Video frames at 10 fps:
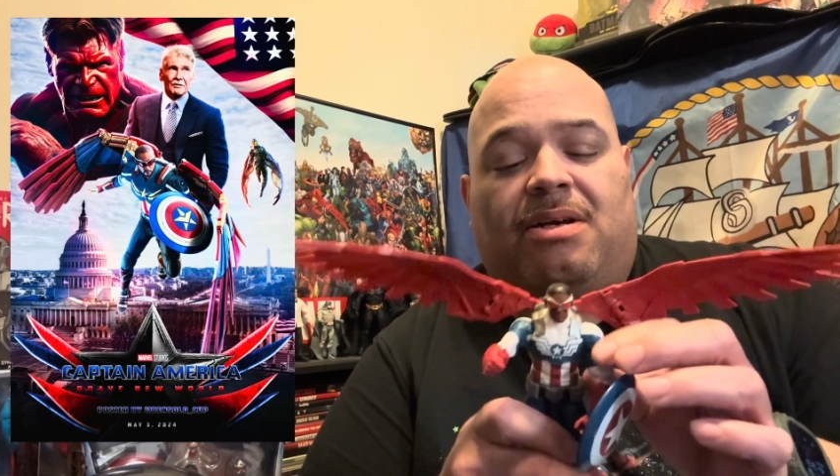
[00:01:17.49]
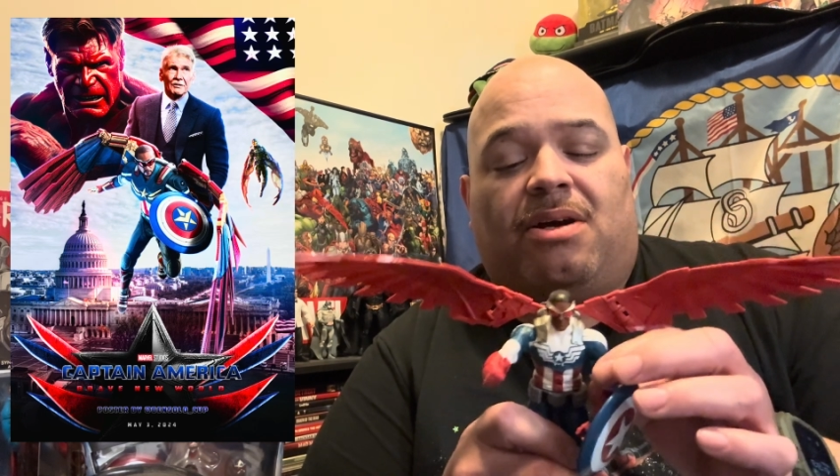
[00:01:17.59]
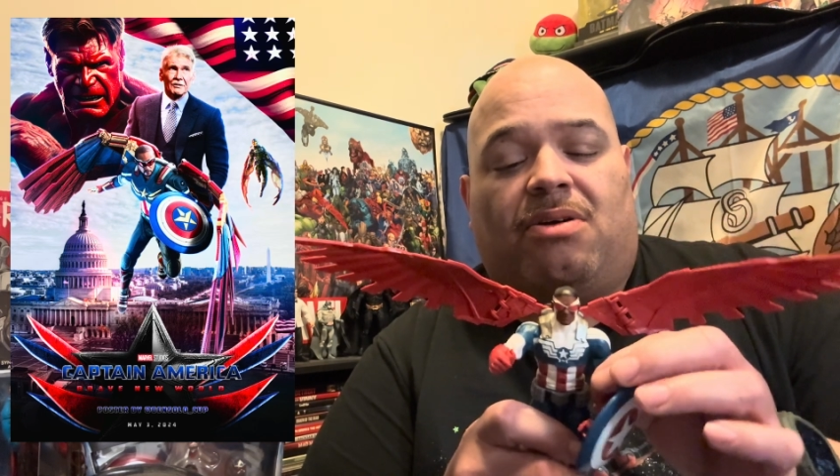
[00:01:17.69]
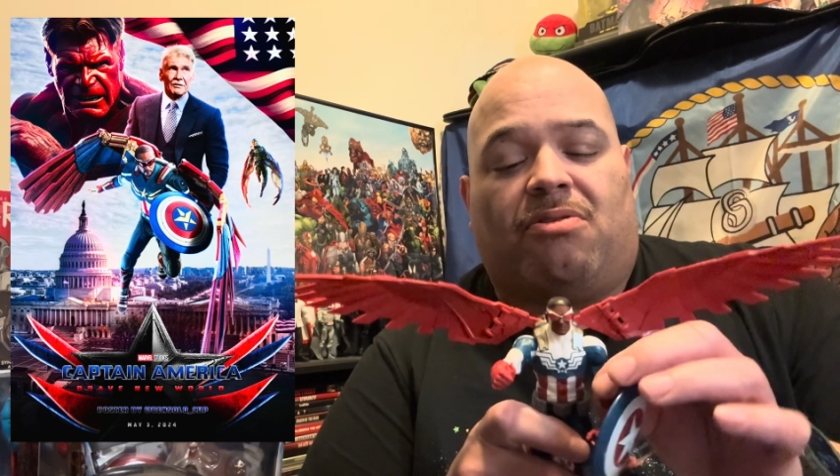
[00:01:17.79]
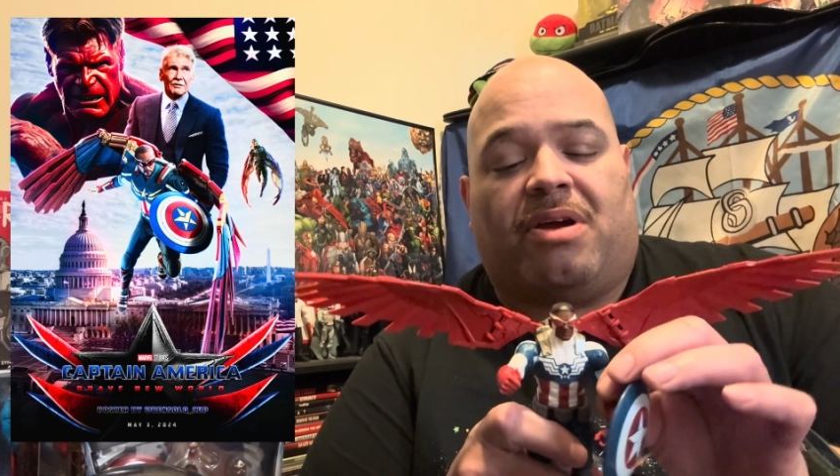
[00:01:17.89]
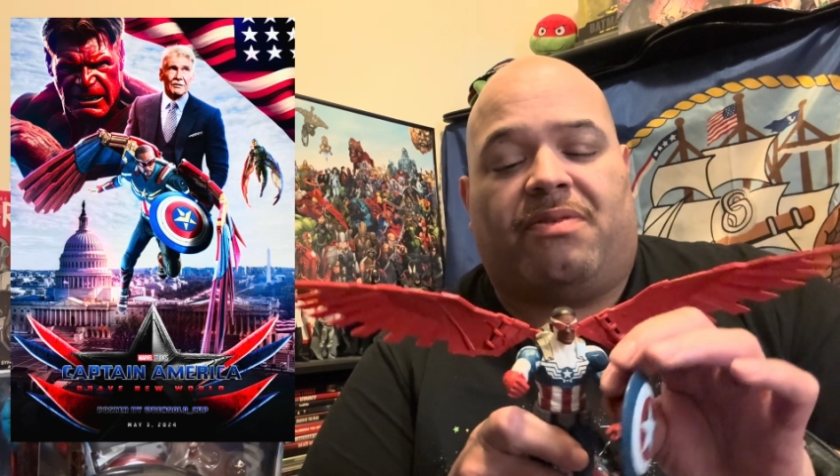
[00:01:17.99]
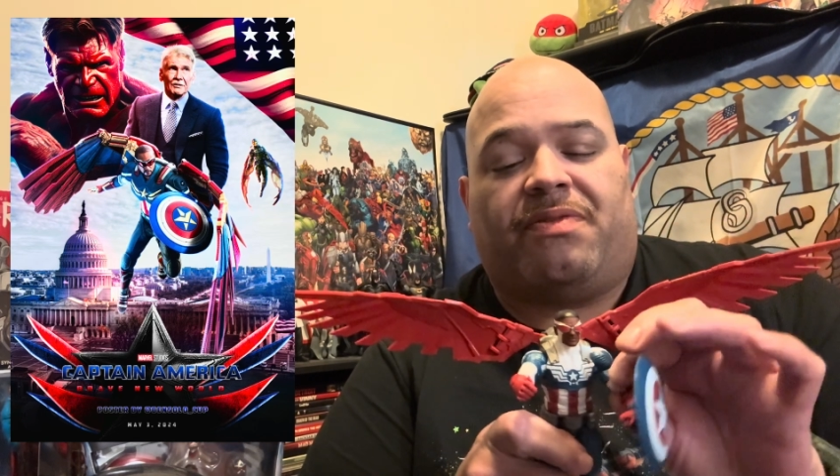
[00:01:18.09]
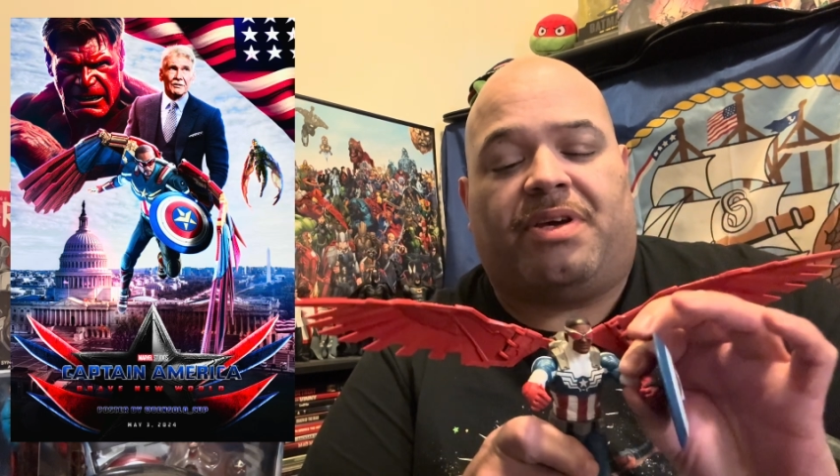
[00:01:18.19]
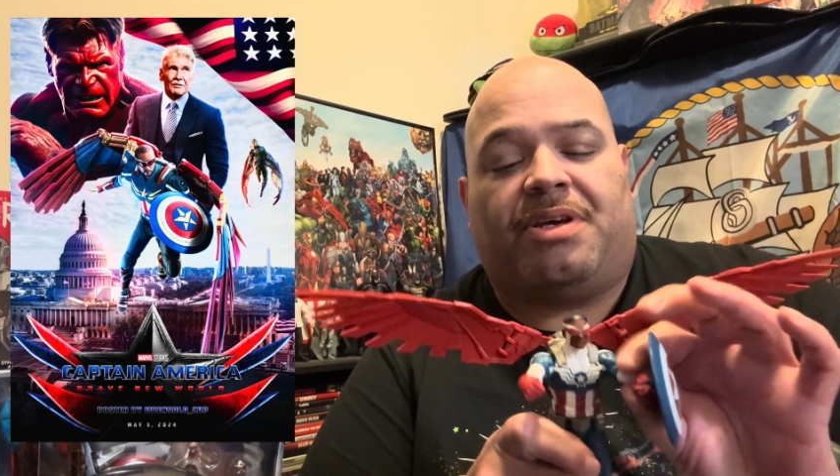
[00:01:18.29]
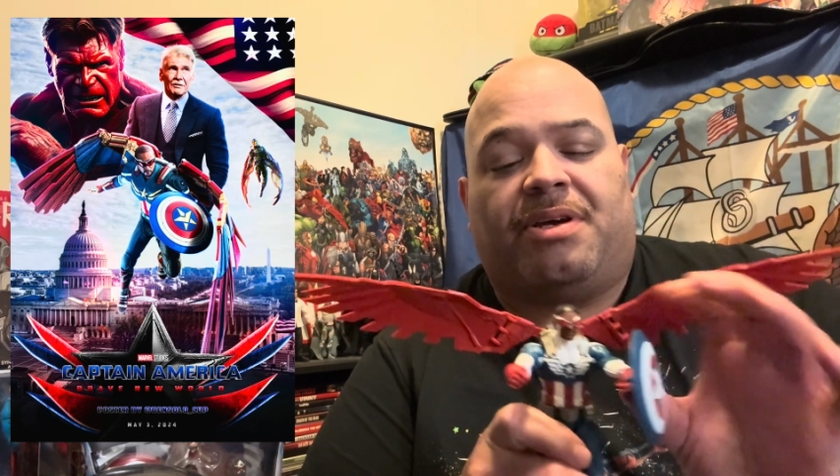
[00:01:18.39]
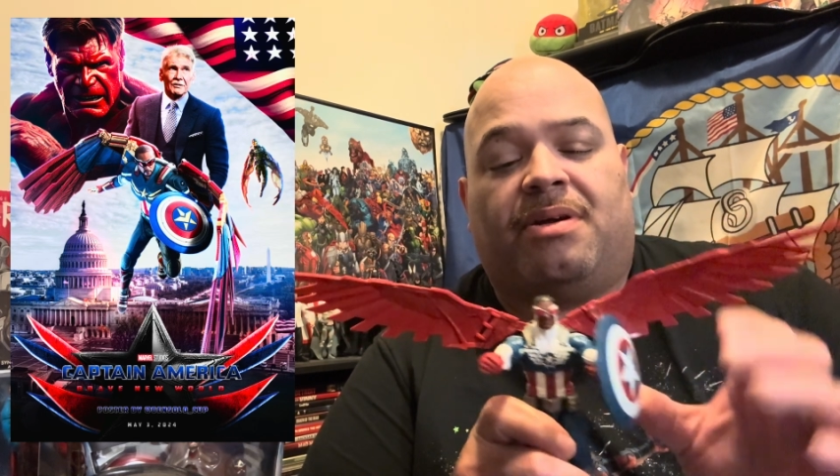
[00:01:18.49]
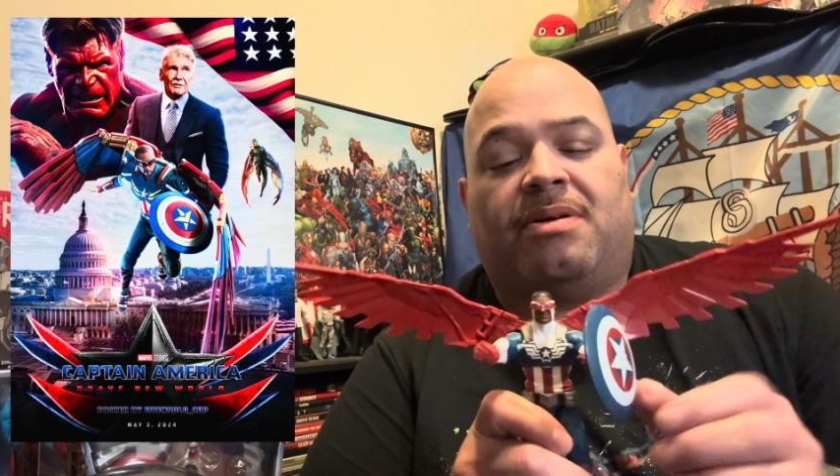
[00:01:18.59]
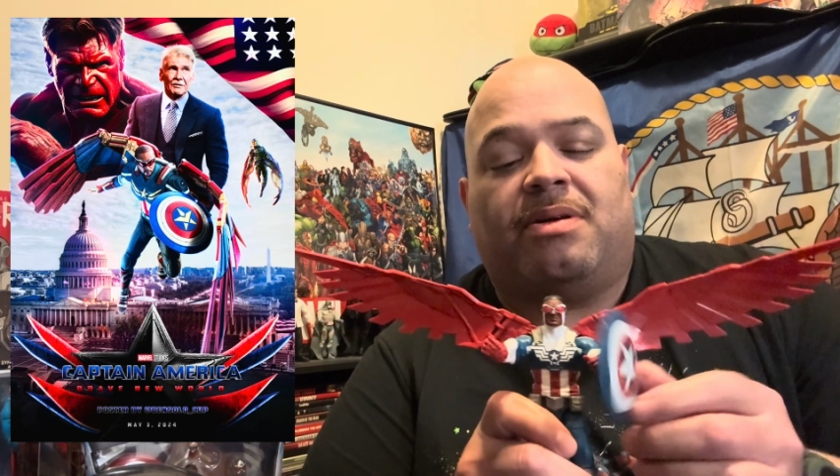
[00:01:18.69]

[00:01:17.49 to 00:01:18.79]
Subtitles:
a great figure,